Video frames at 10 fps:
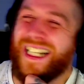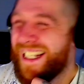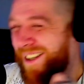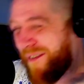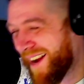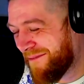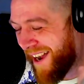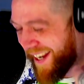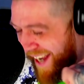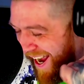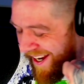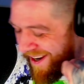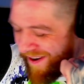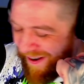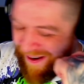So anyway,
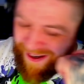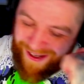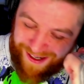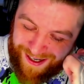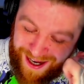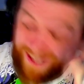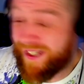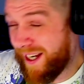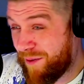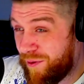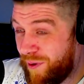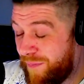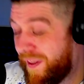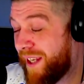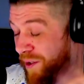I decided I was going to
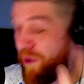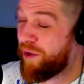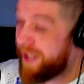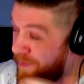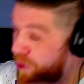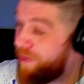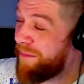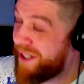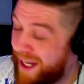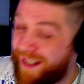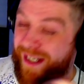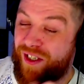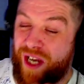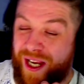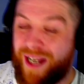think it. So I use this program, this Dance
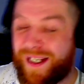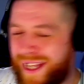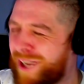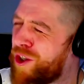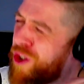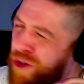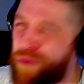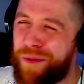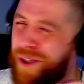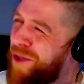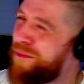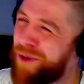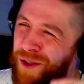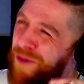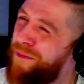EJ, and it's like a super, super,
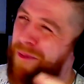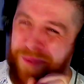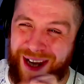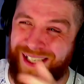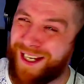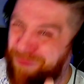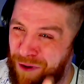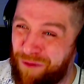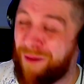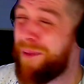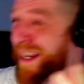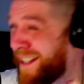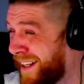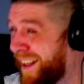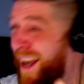super basic program.
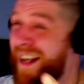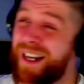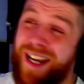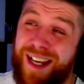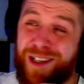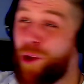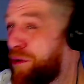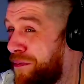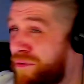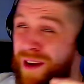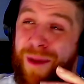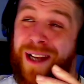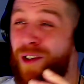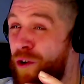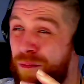Basically, it's a load of pre-made
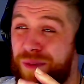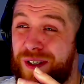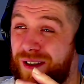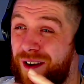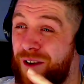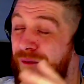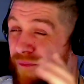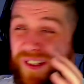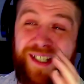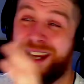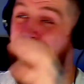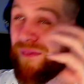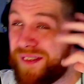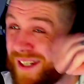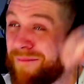loops of
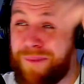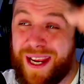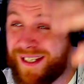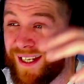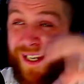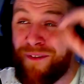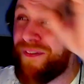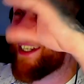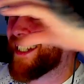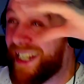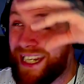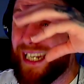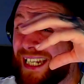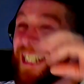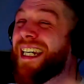synths, basses, everything's
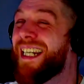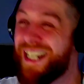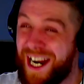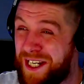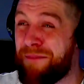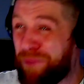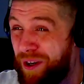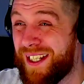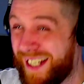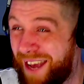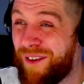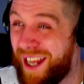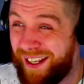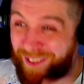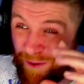keyed, and you put it together
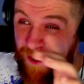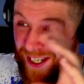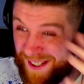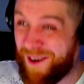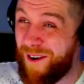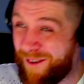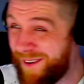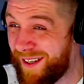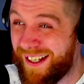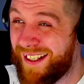like a little jigsaw, and